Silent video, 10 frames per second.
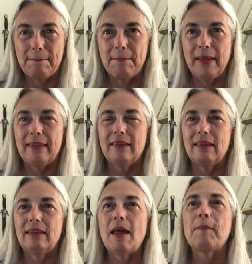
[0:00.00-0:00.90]
but
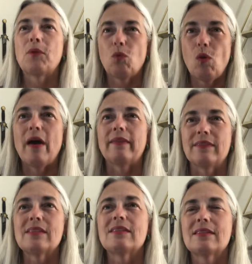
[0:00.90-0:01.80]

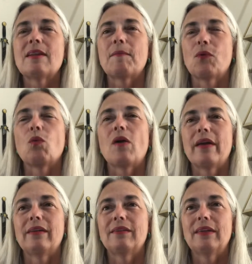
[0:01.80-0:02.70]
this is number
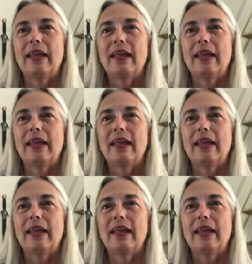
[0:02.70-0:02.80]
one.